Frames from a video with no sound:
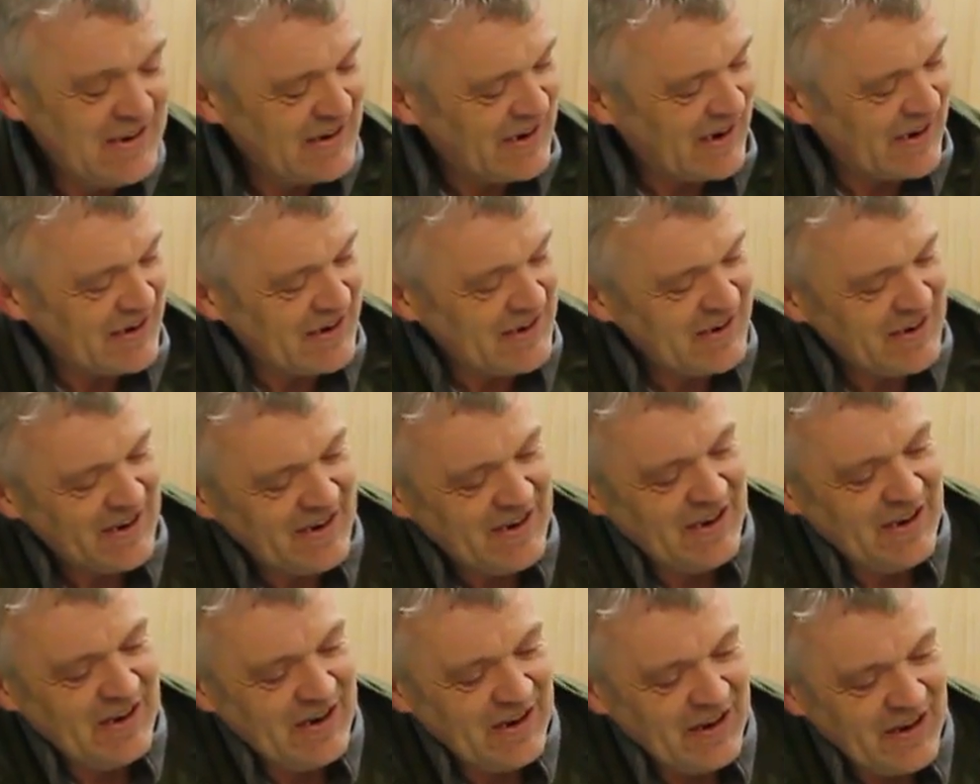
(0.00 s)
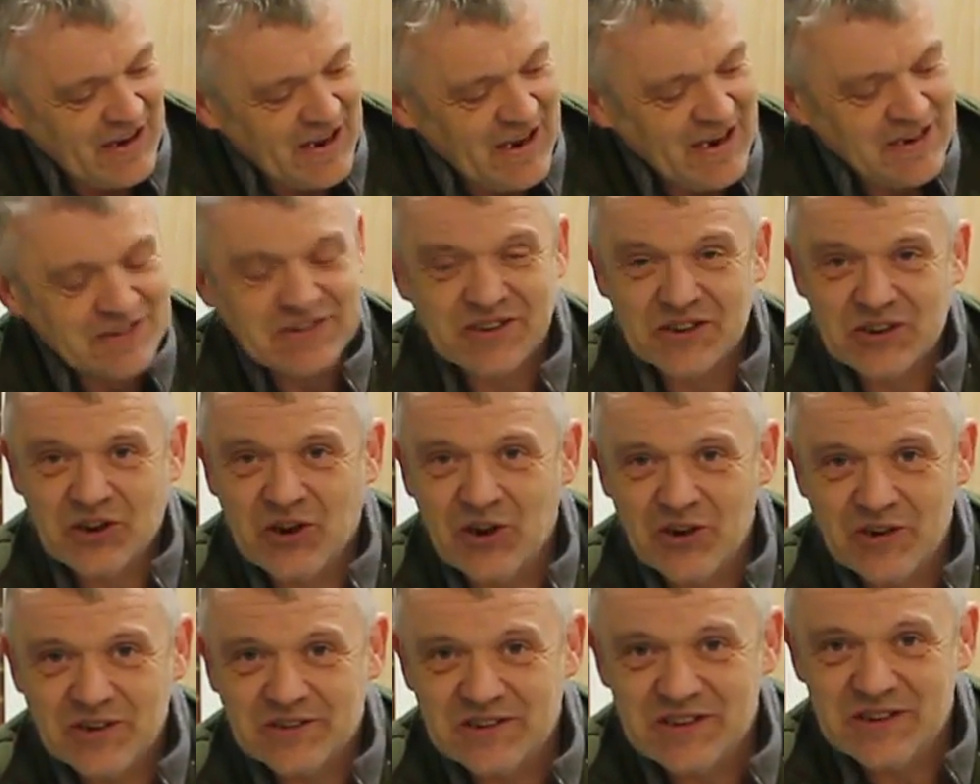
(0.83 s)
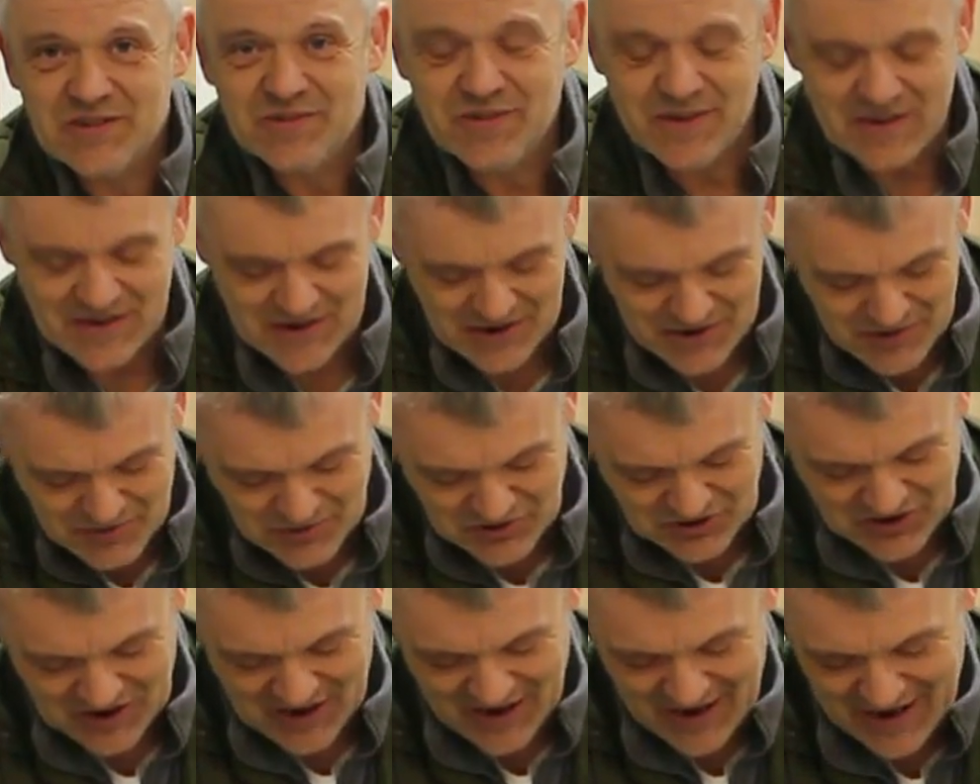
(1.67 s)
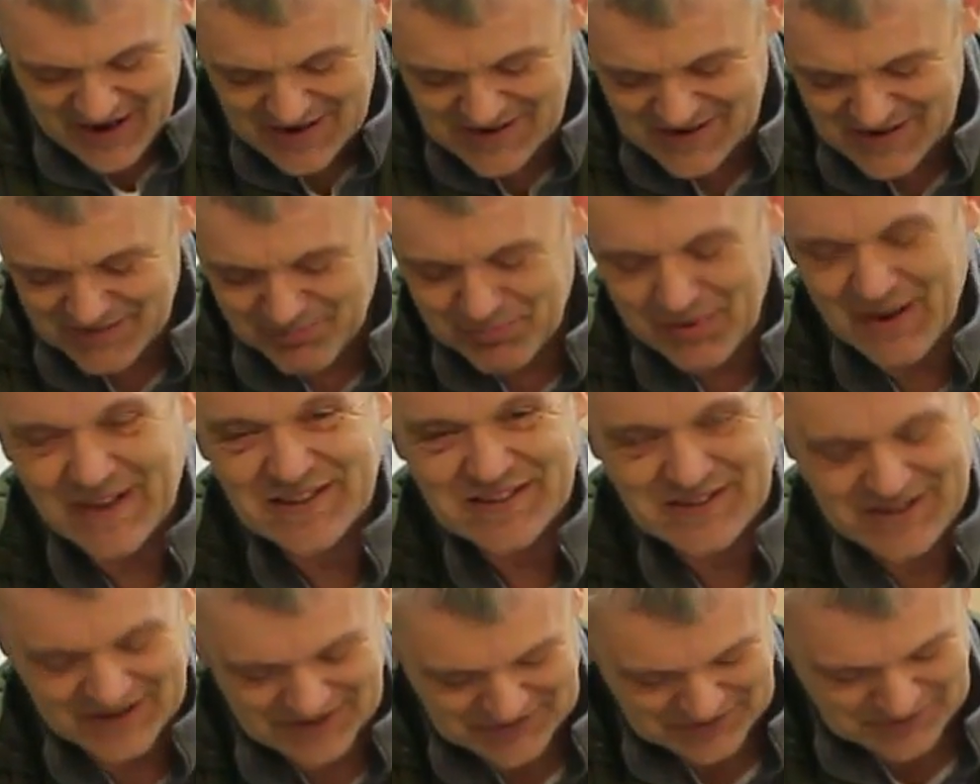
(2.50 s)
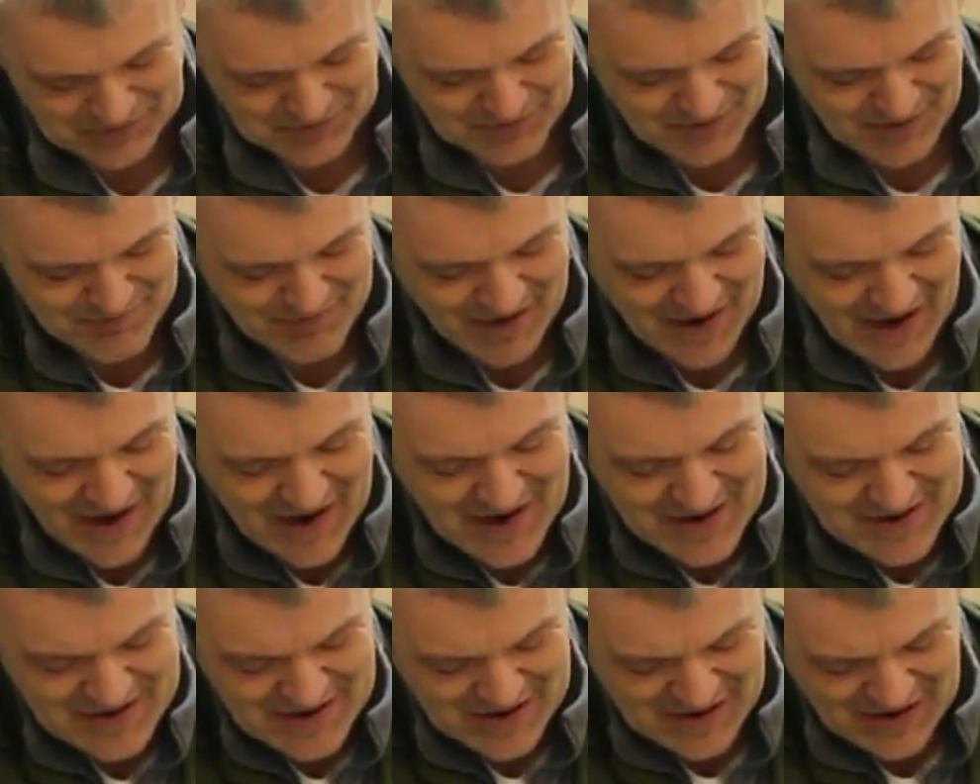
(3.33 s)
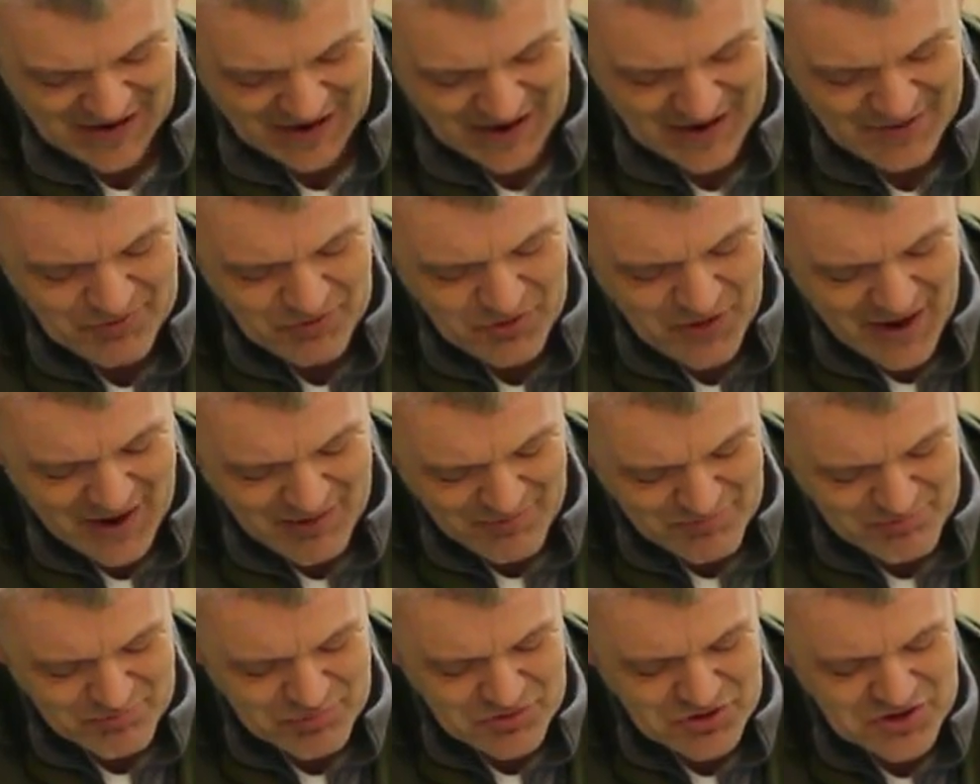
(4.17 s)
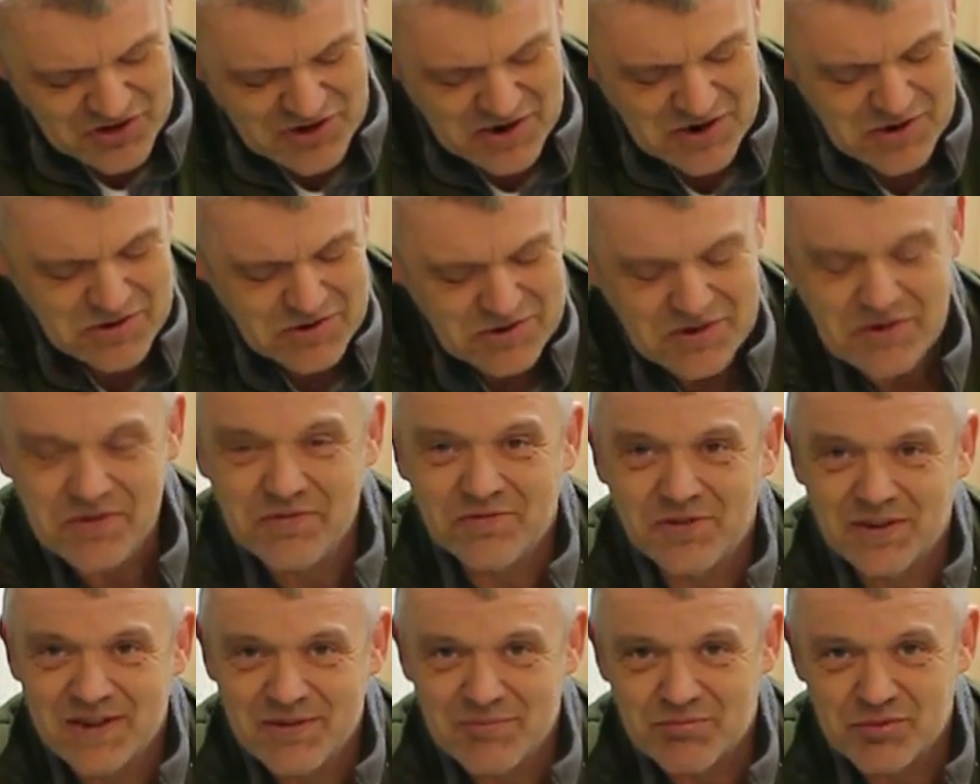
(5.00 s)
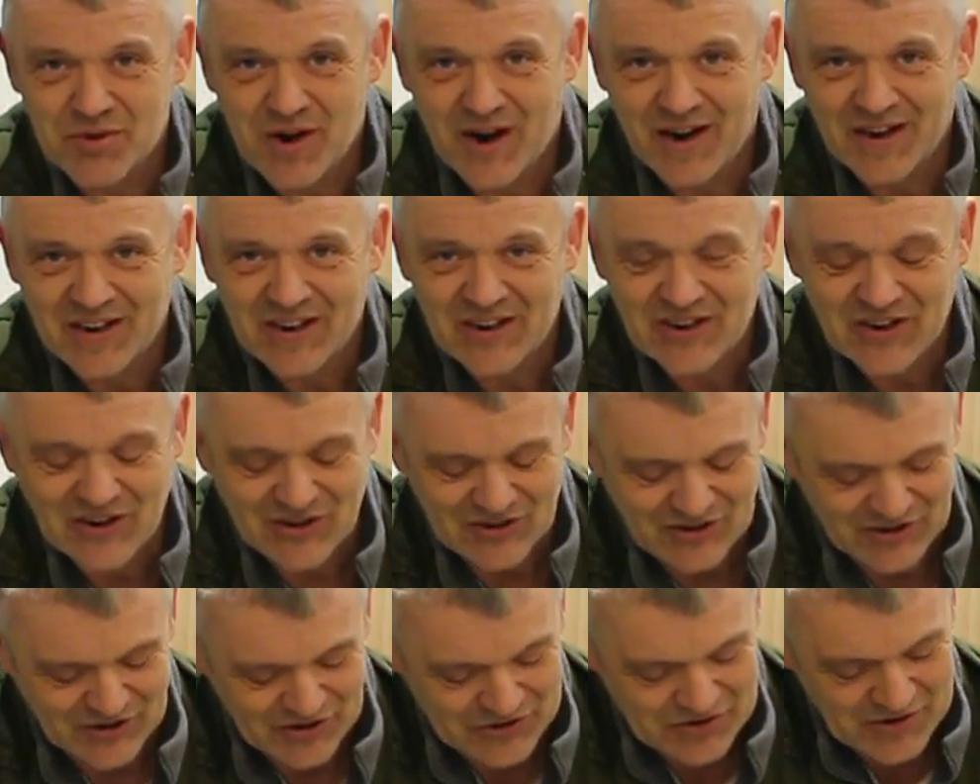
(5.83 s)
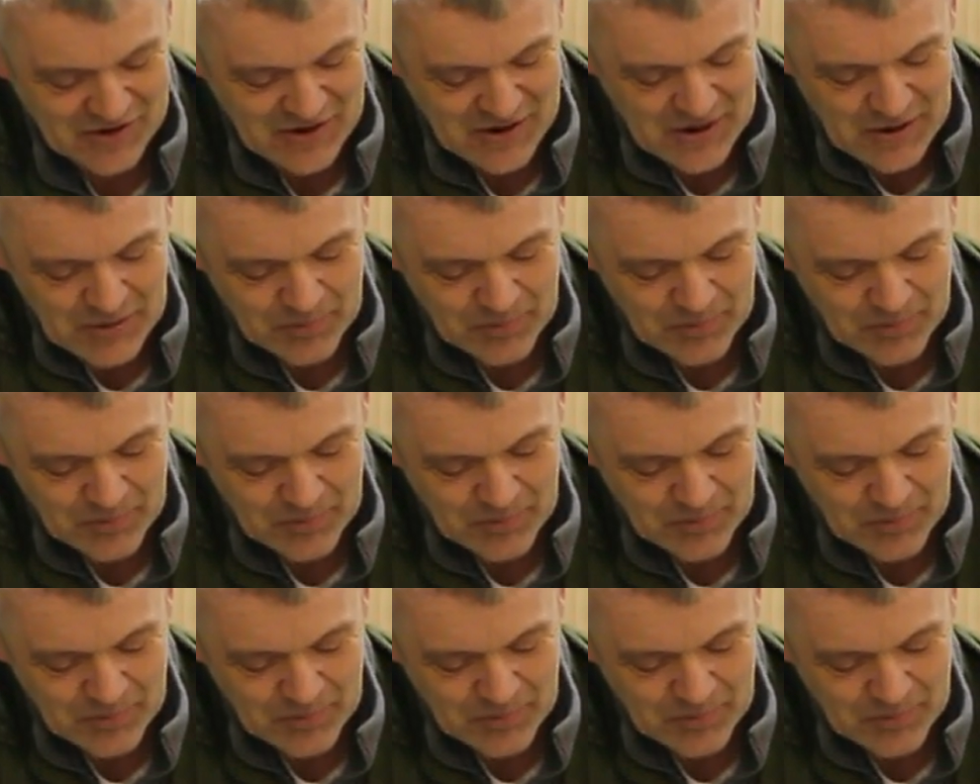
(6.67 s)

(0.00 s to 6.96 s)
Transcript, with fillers: And Here's the colours that we used, here's the plastics that we made, and they're beautifully bright coloured.